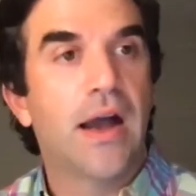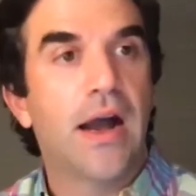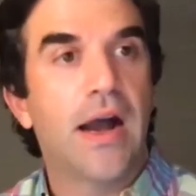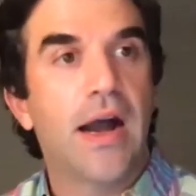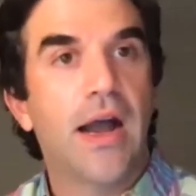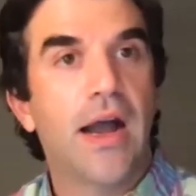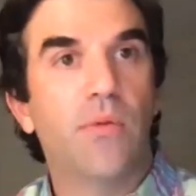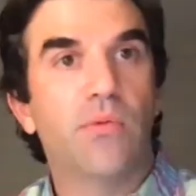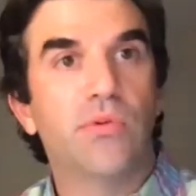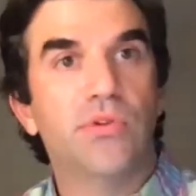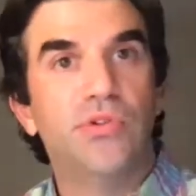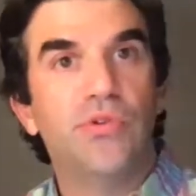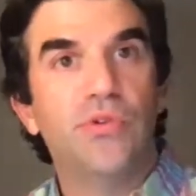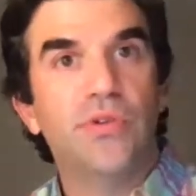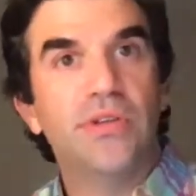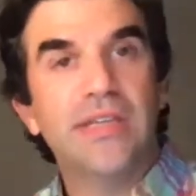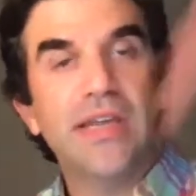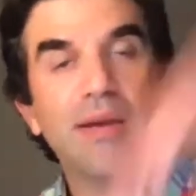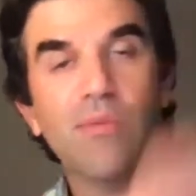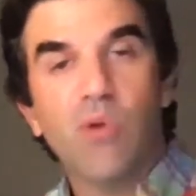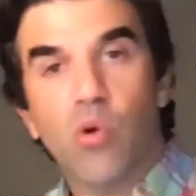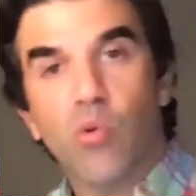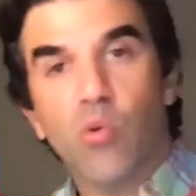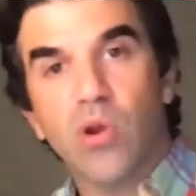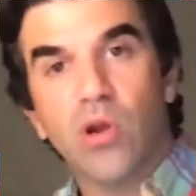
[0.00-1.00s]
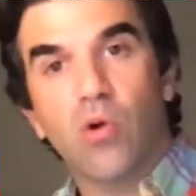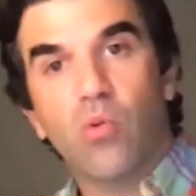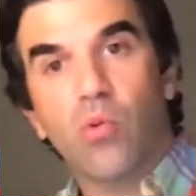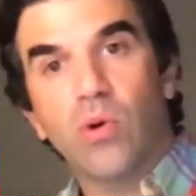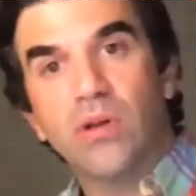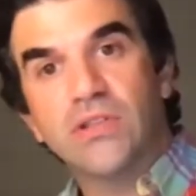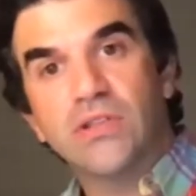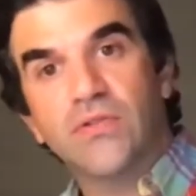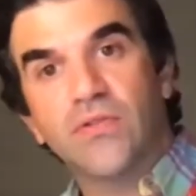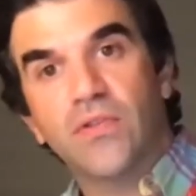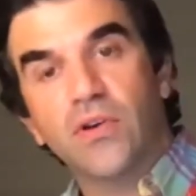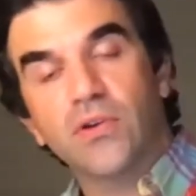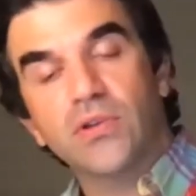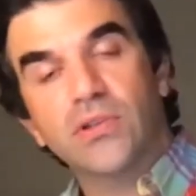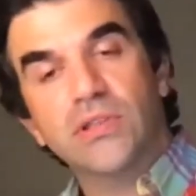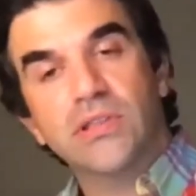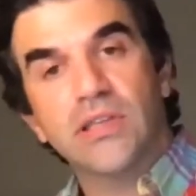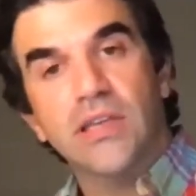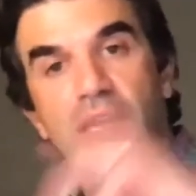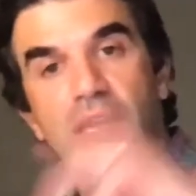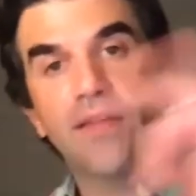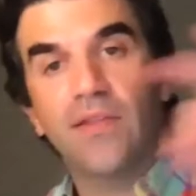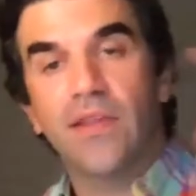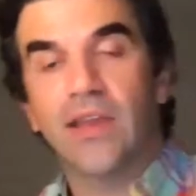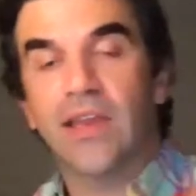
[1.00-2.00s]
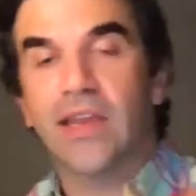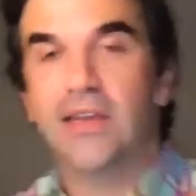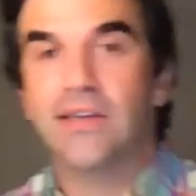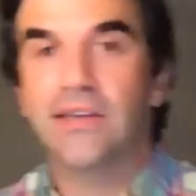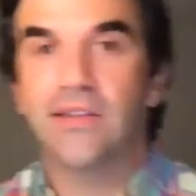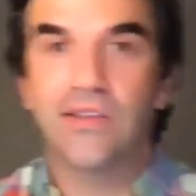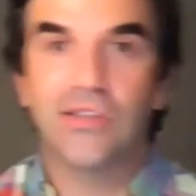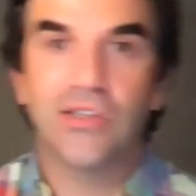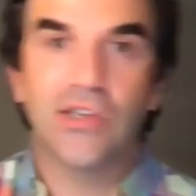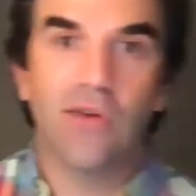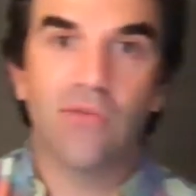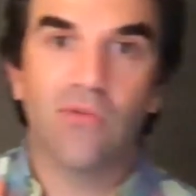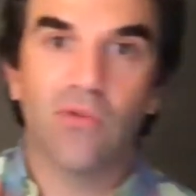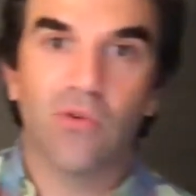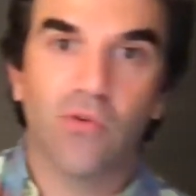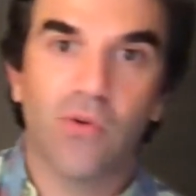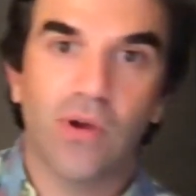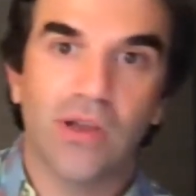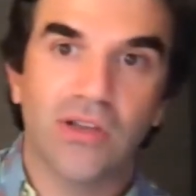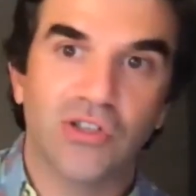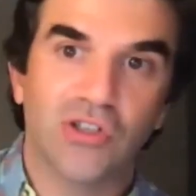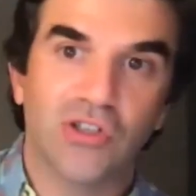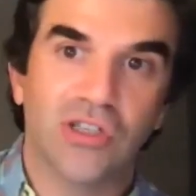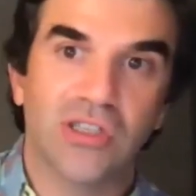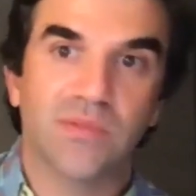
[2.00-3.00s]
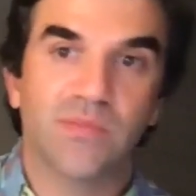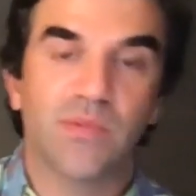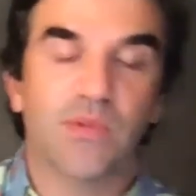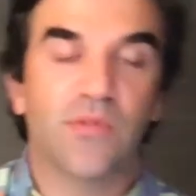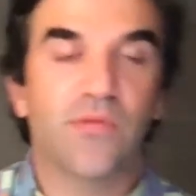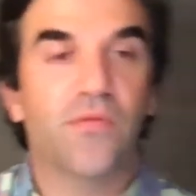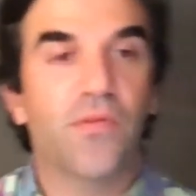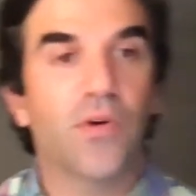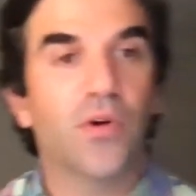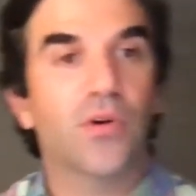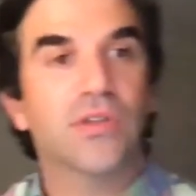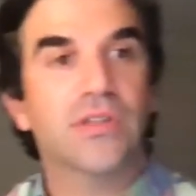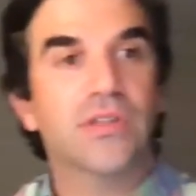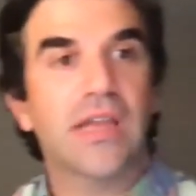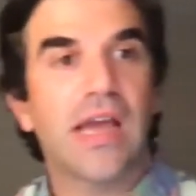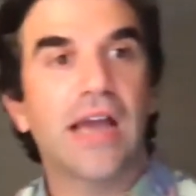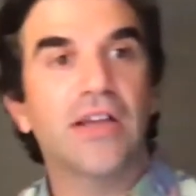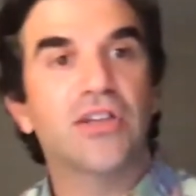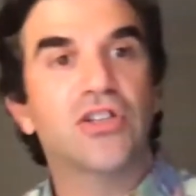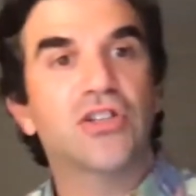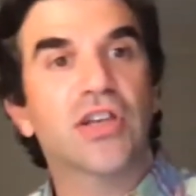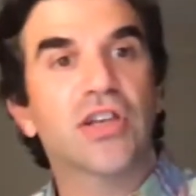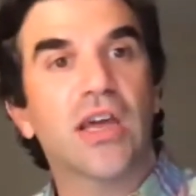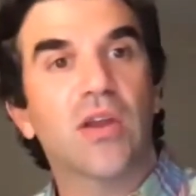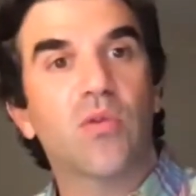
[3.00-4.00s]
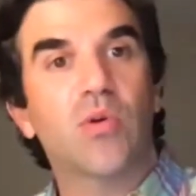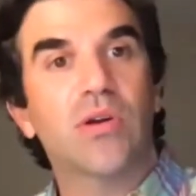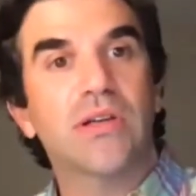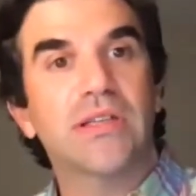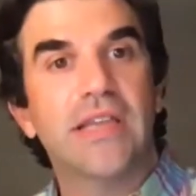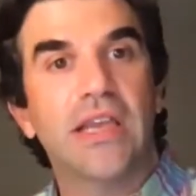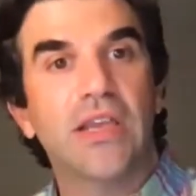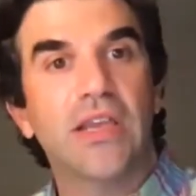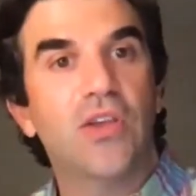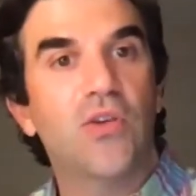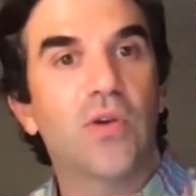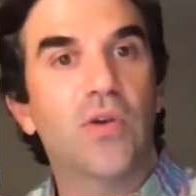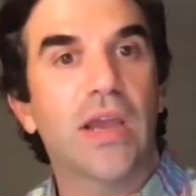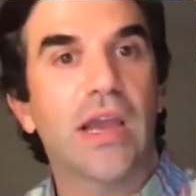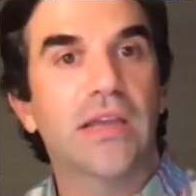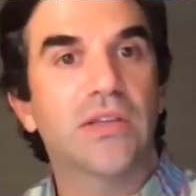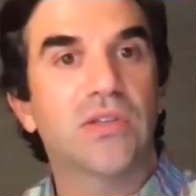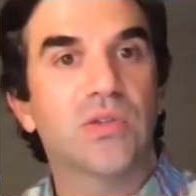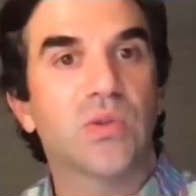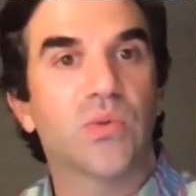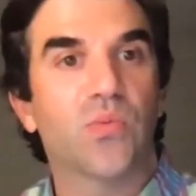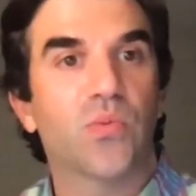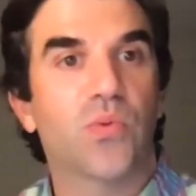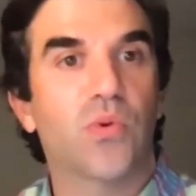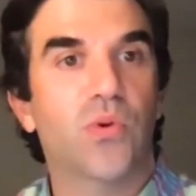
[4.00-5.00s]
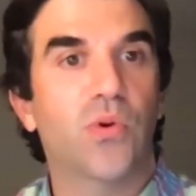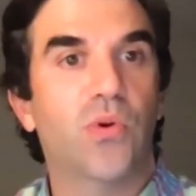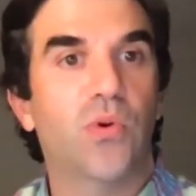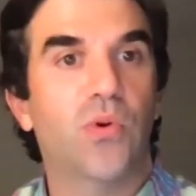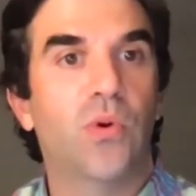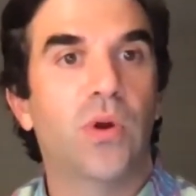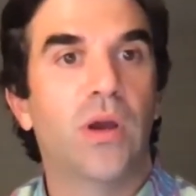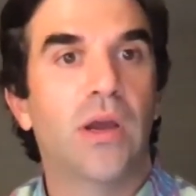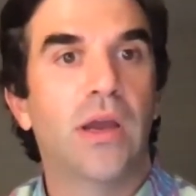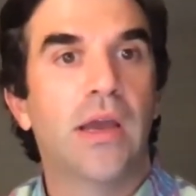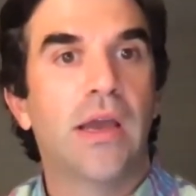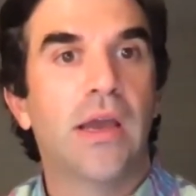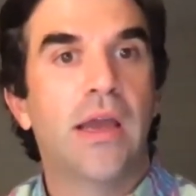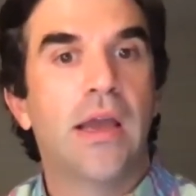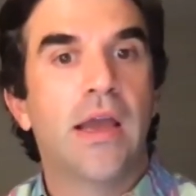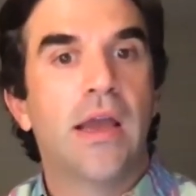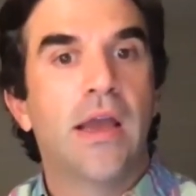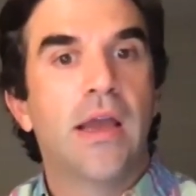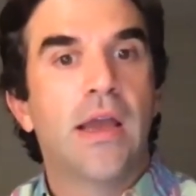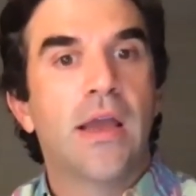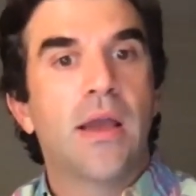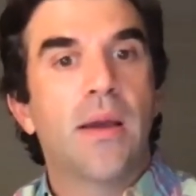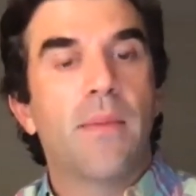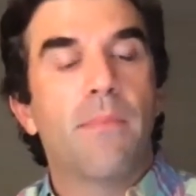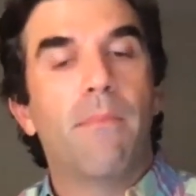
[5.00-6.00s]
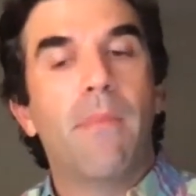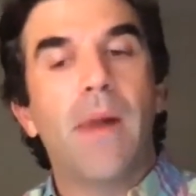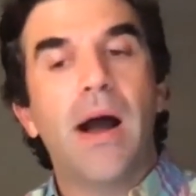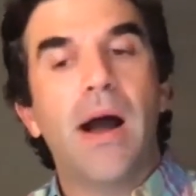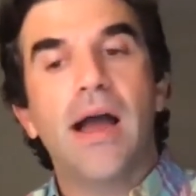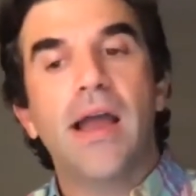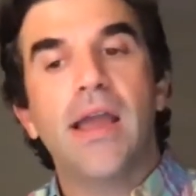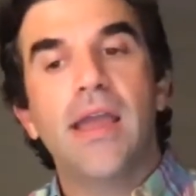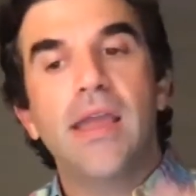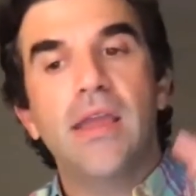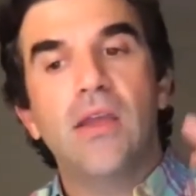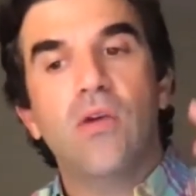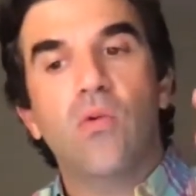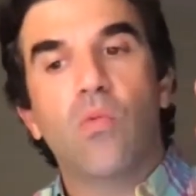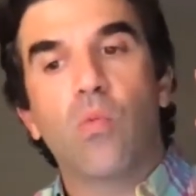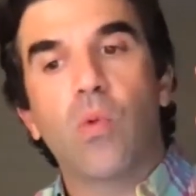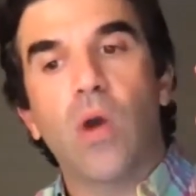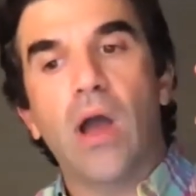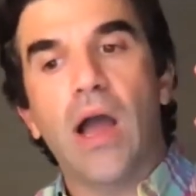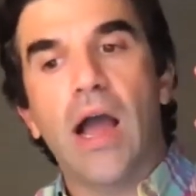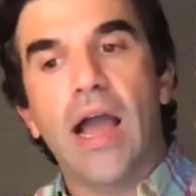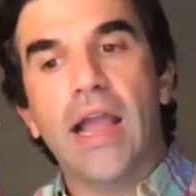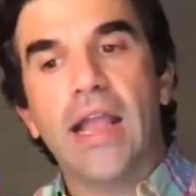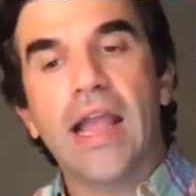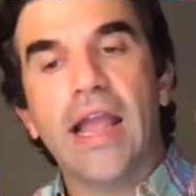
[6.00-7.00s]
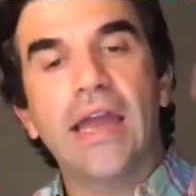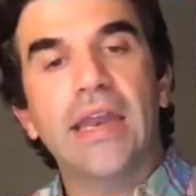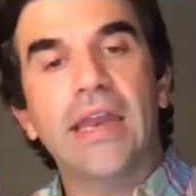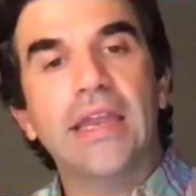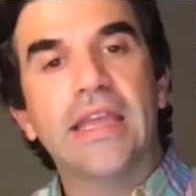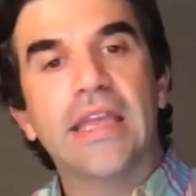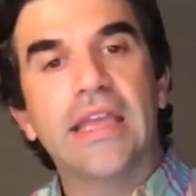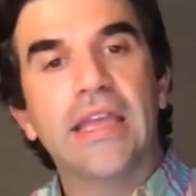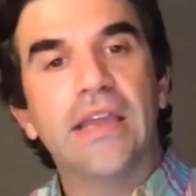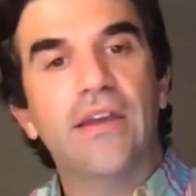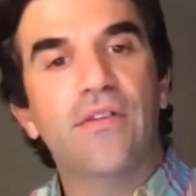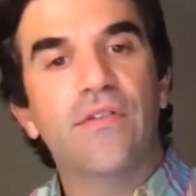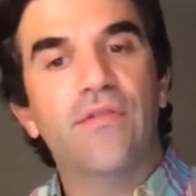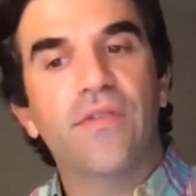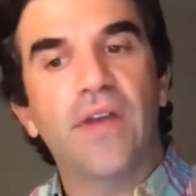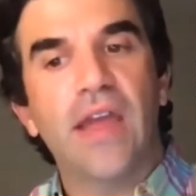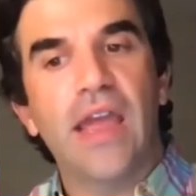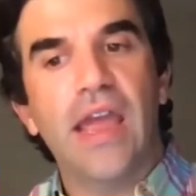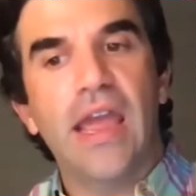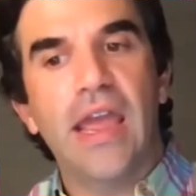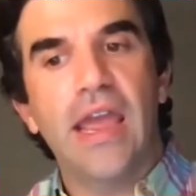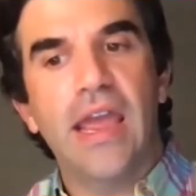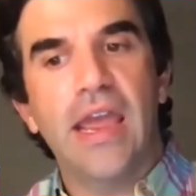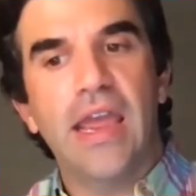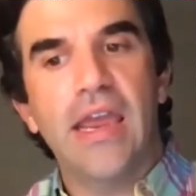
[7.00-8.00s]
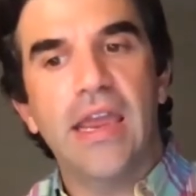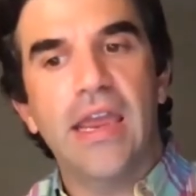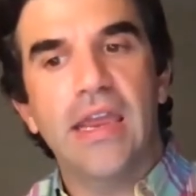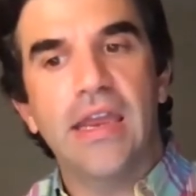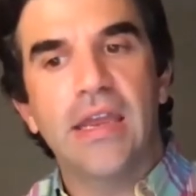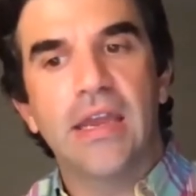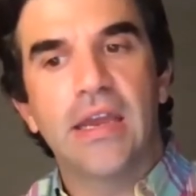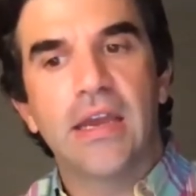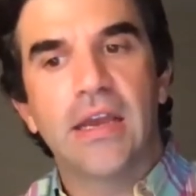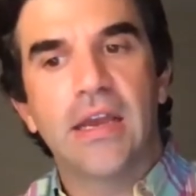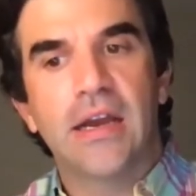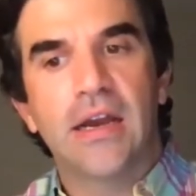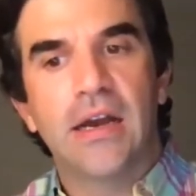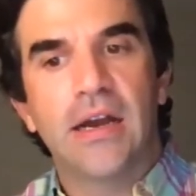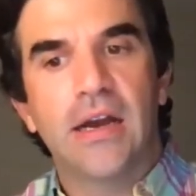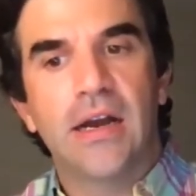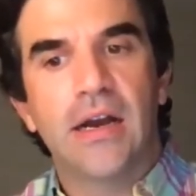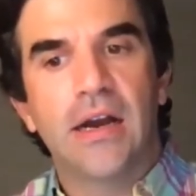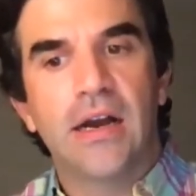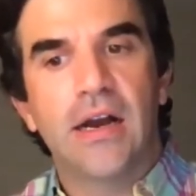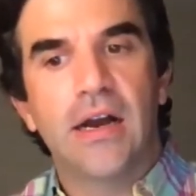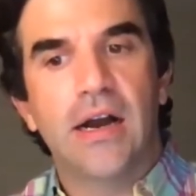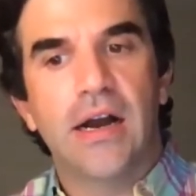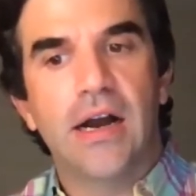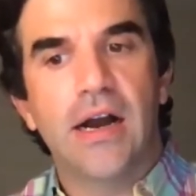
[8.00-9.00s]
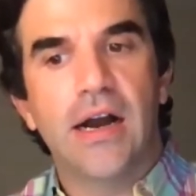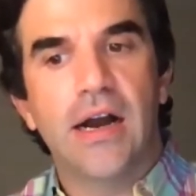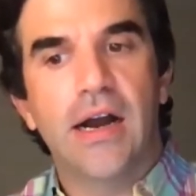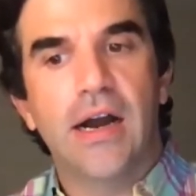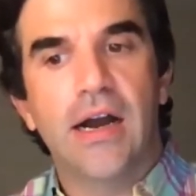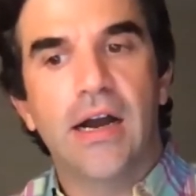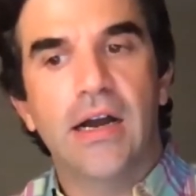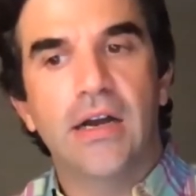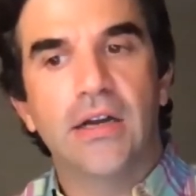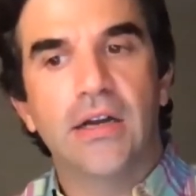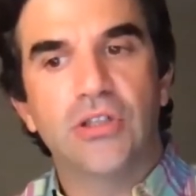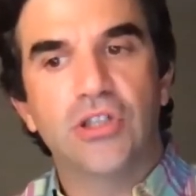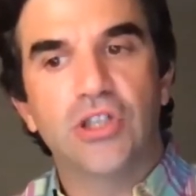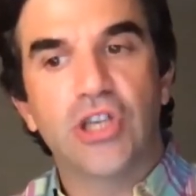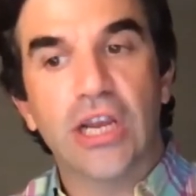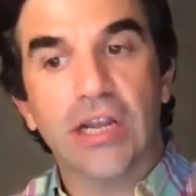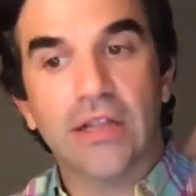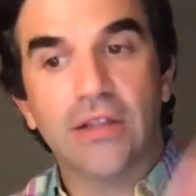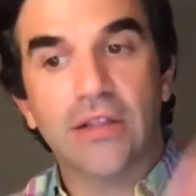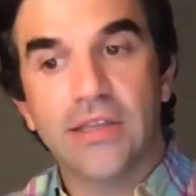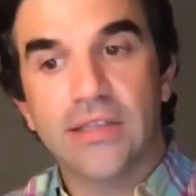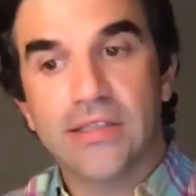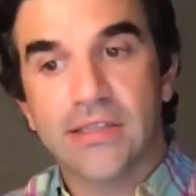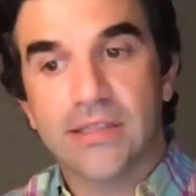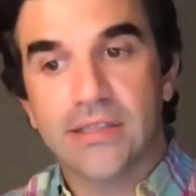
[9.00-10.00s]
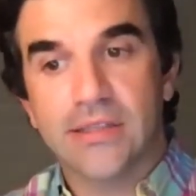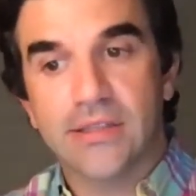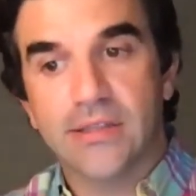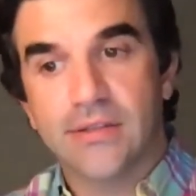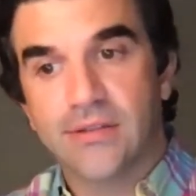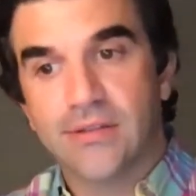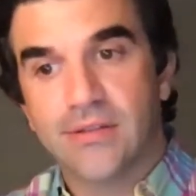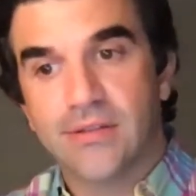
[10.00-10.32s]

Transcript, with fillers: I will do the demo reel ones first and then get to the general questions. But first, I just kind of want to take you guys through my, I kind of give a uh, checklist